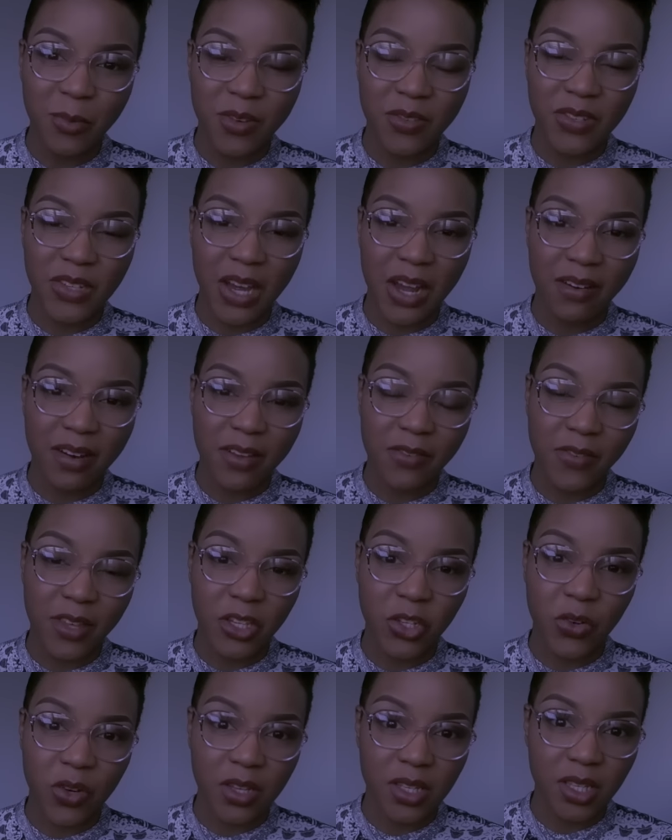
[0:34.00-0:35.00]
with Dari
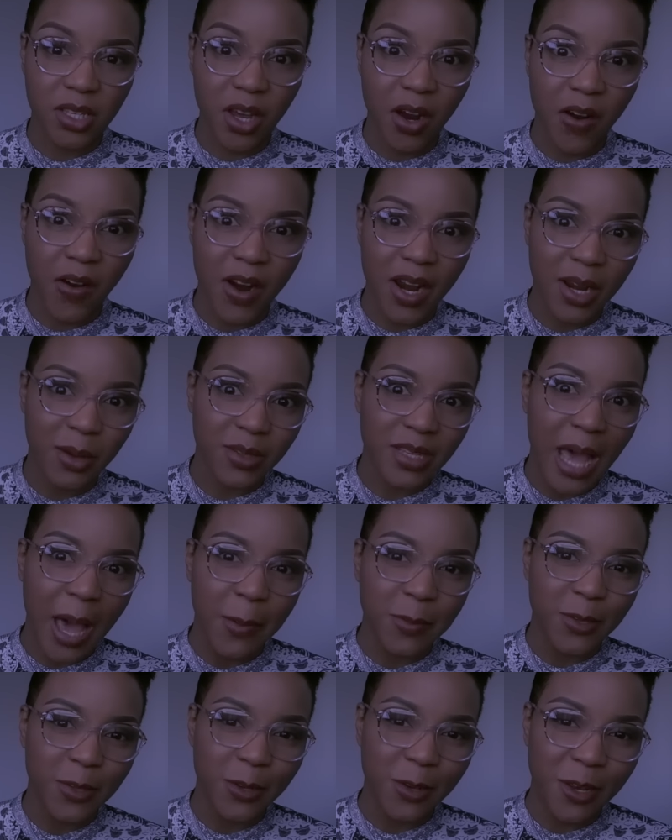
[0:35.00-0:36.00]
featuring Ciara, and it was
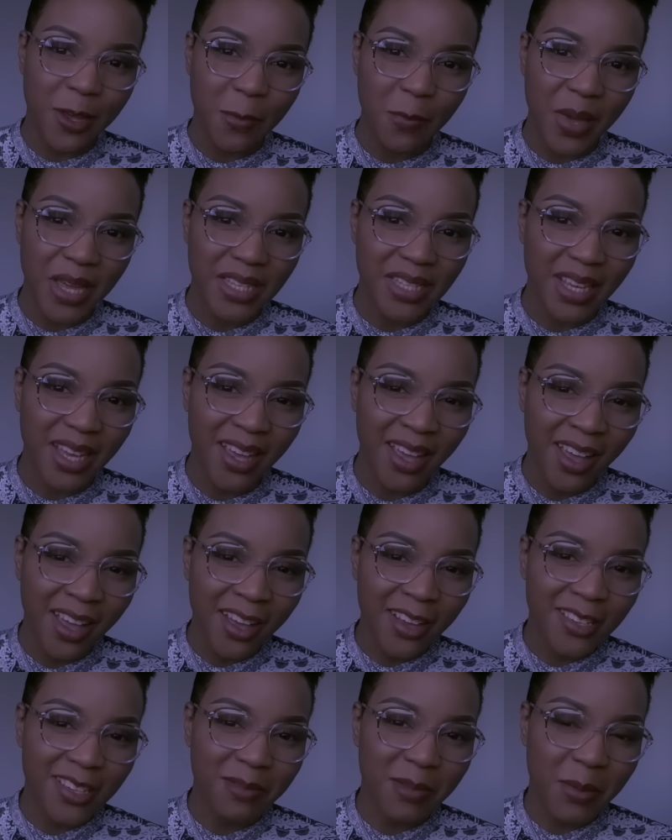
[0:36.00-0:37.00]
absolutely amazing.
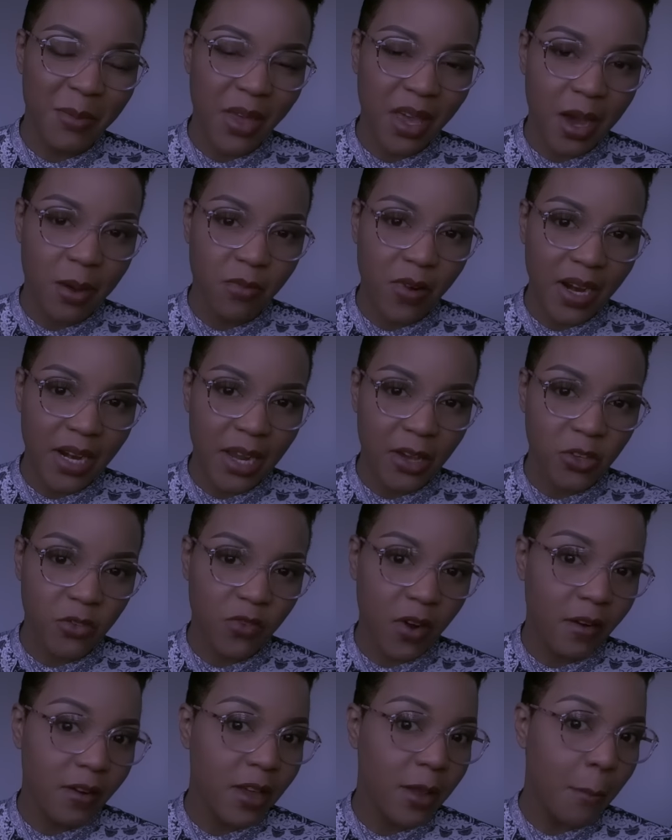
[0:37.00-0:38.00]
So my makeup right now is
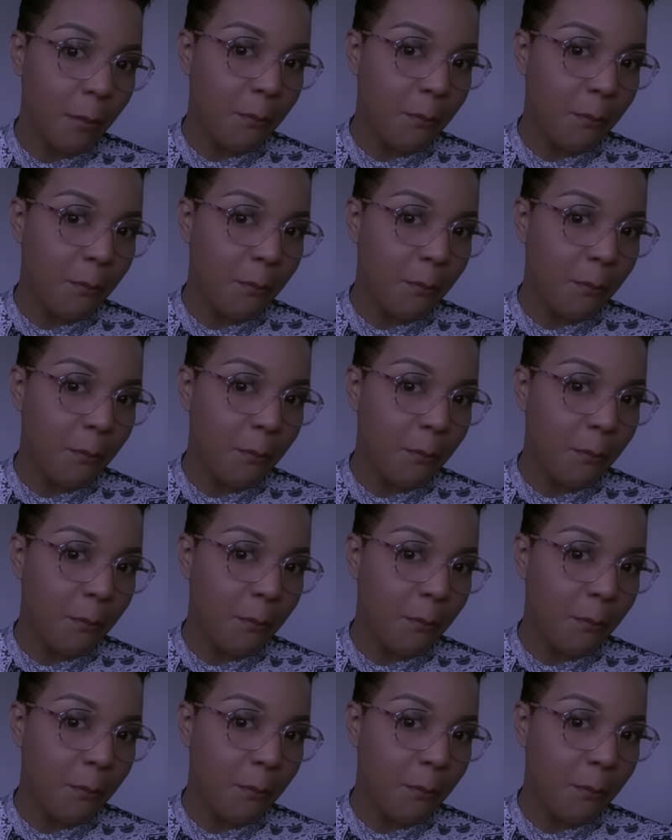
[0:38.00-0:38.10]
very